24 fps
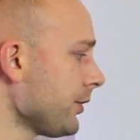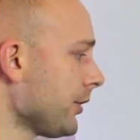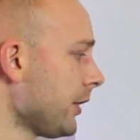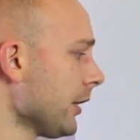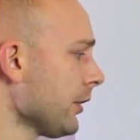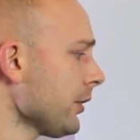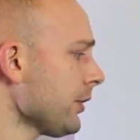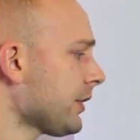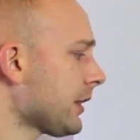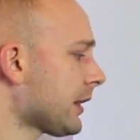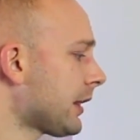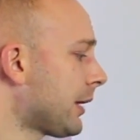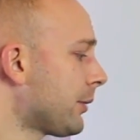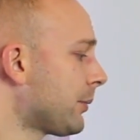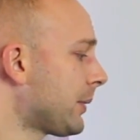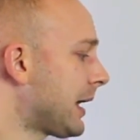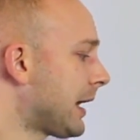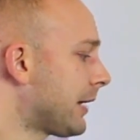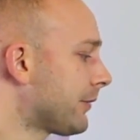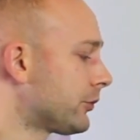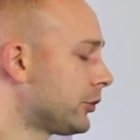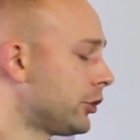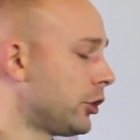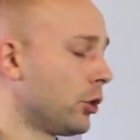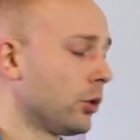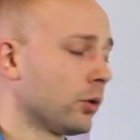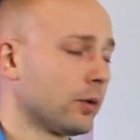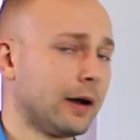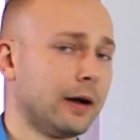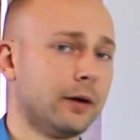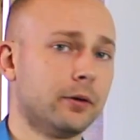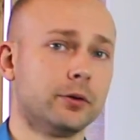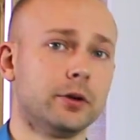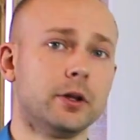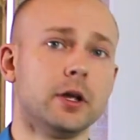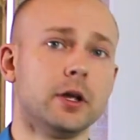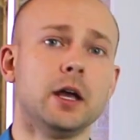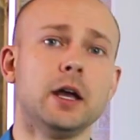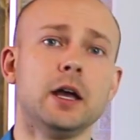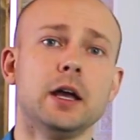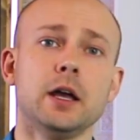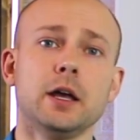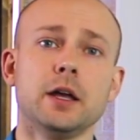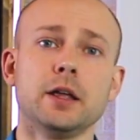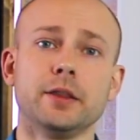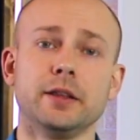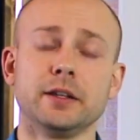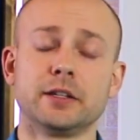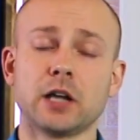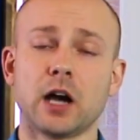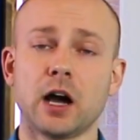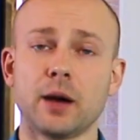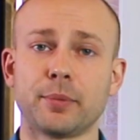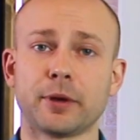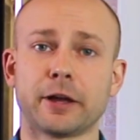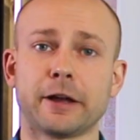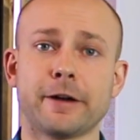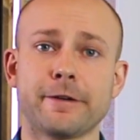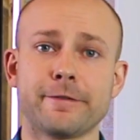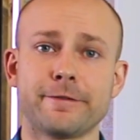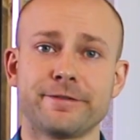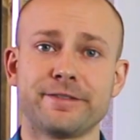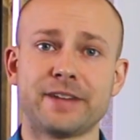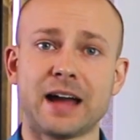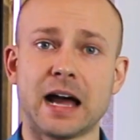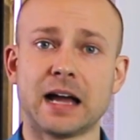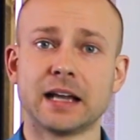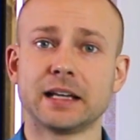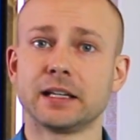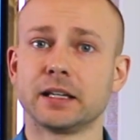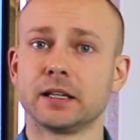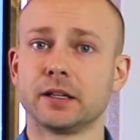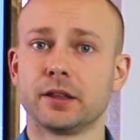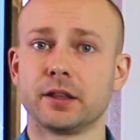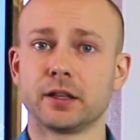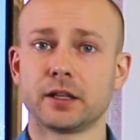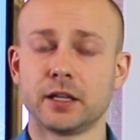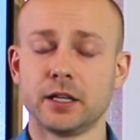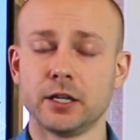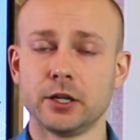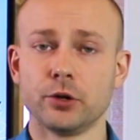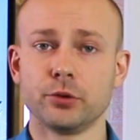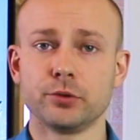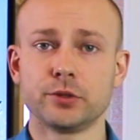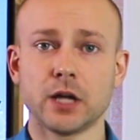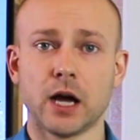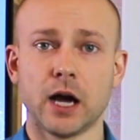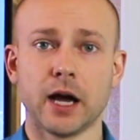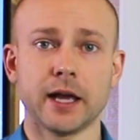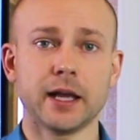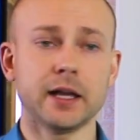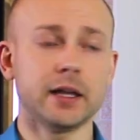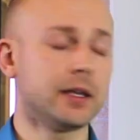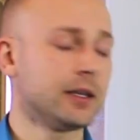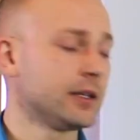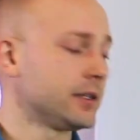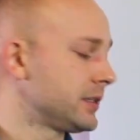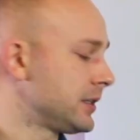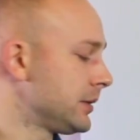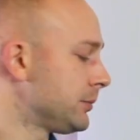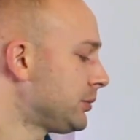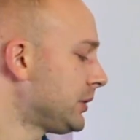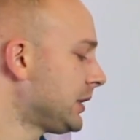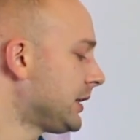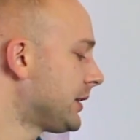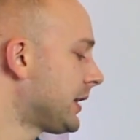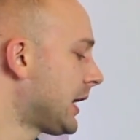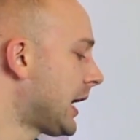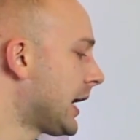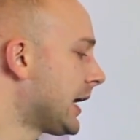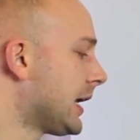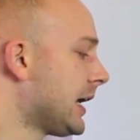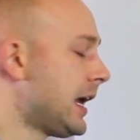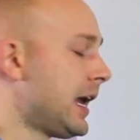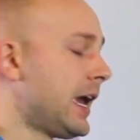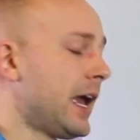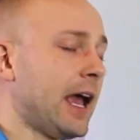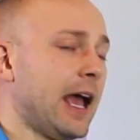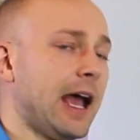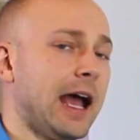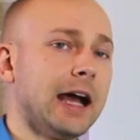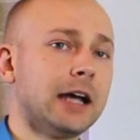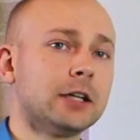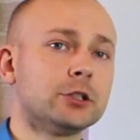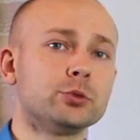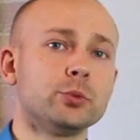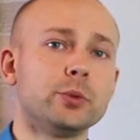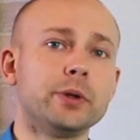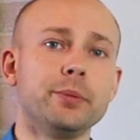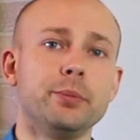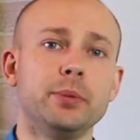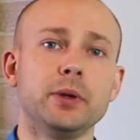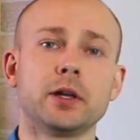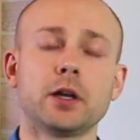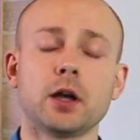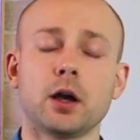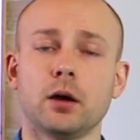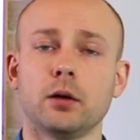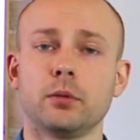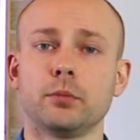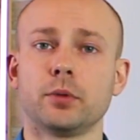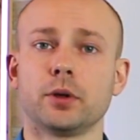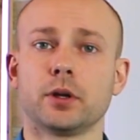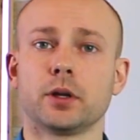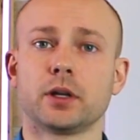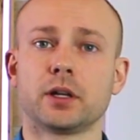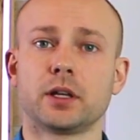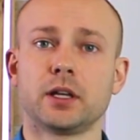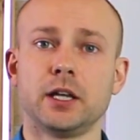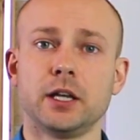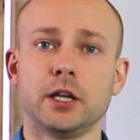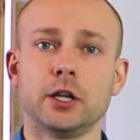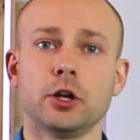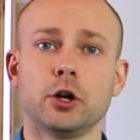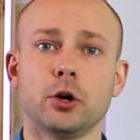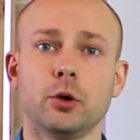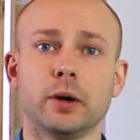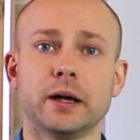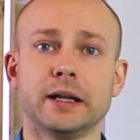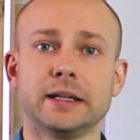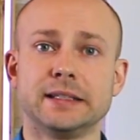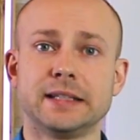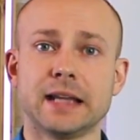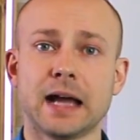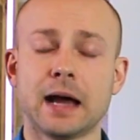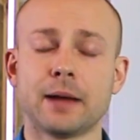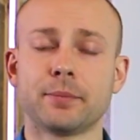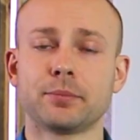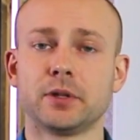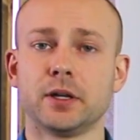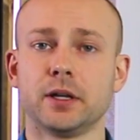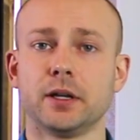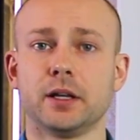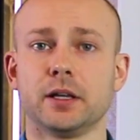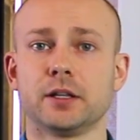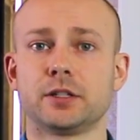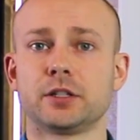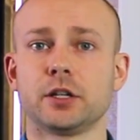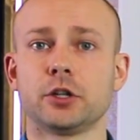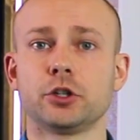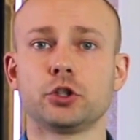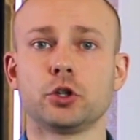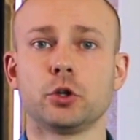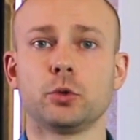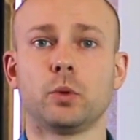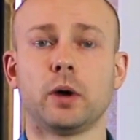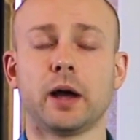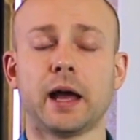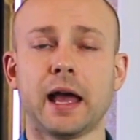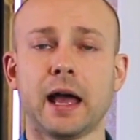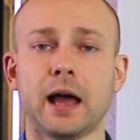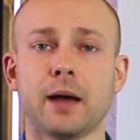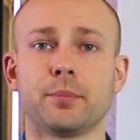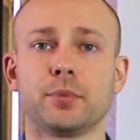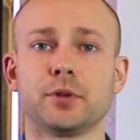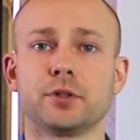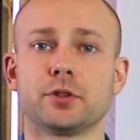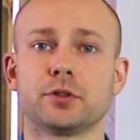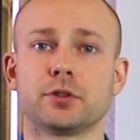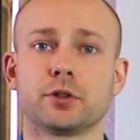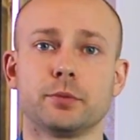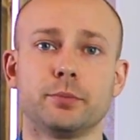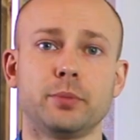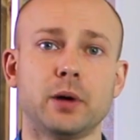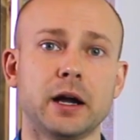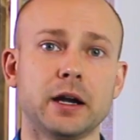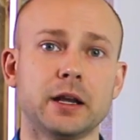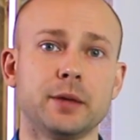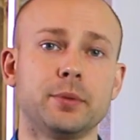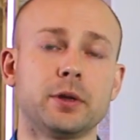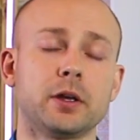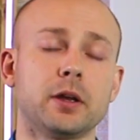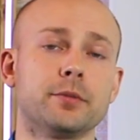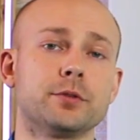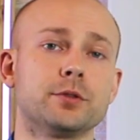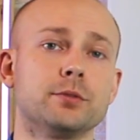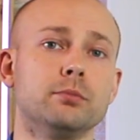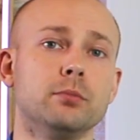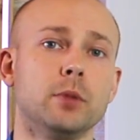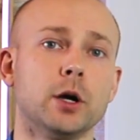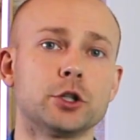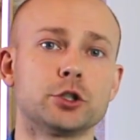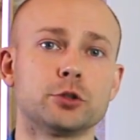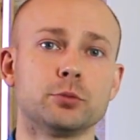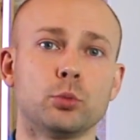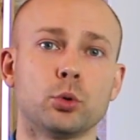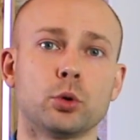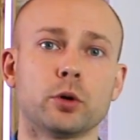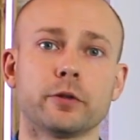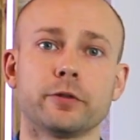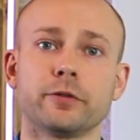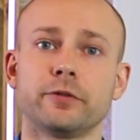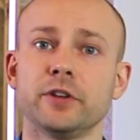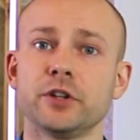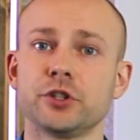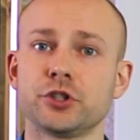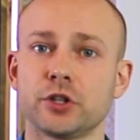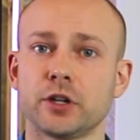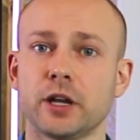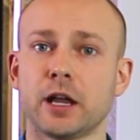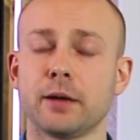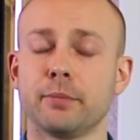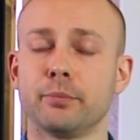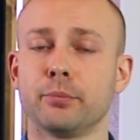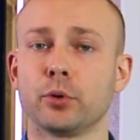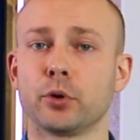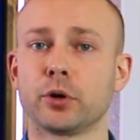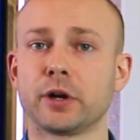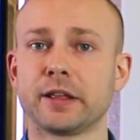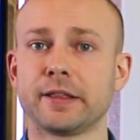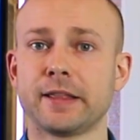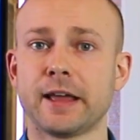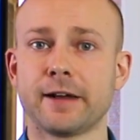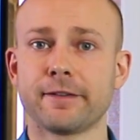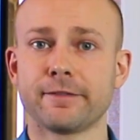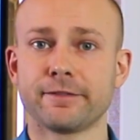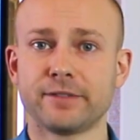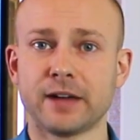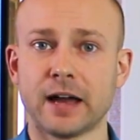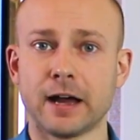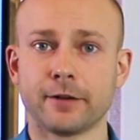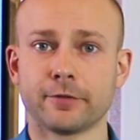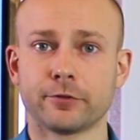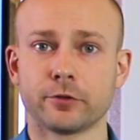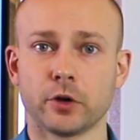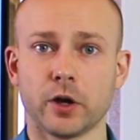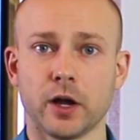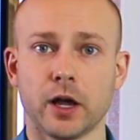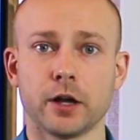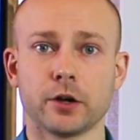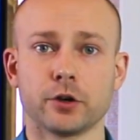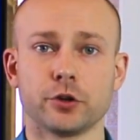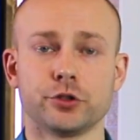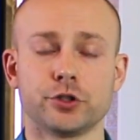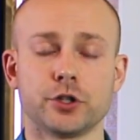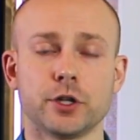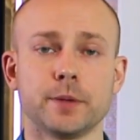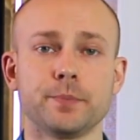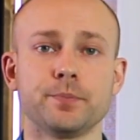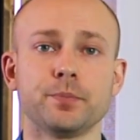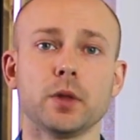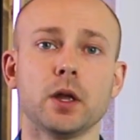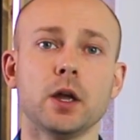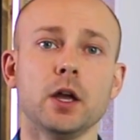The other thing that we have to know around the topic of fat and the keto diet is simply that as we become keto adapted, essentially what happens is our body becomes much more efficient at burning that fat for energy.